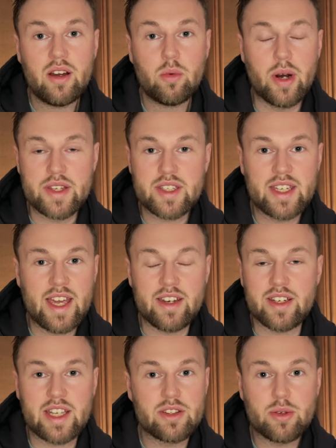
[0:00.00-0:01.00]
Once again,
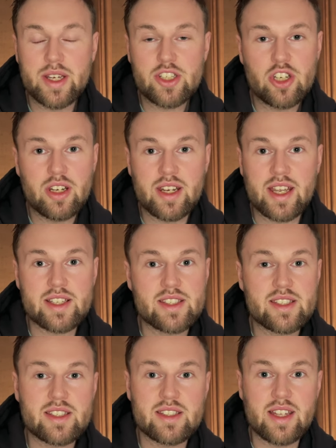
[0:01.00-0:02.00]
intuition
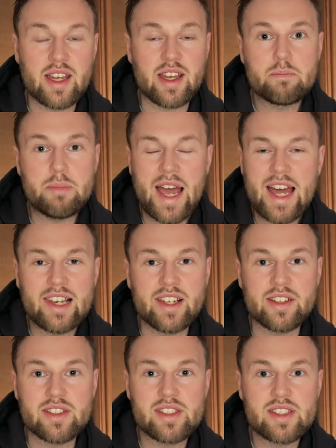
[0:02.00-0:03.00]
is the
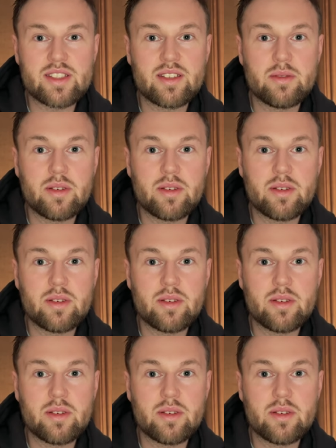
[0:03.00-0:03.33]
balance,